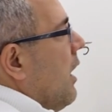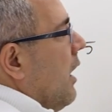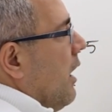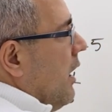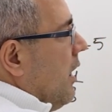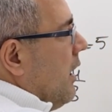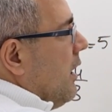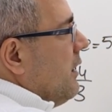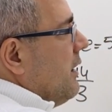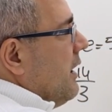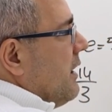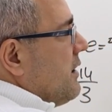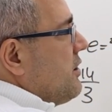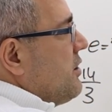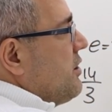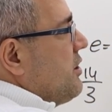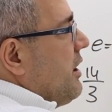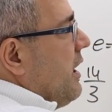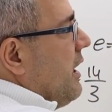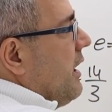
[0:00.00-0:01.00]

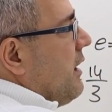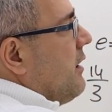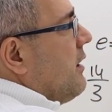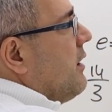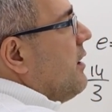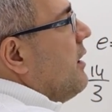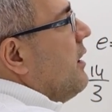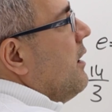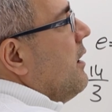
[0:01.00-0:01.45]
Let's check.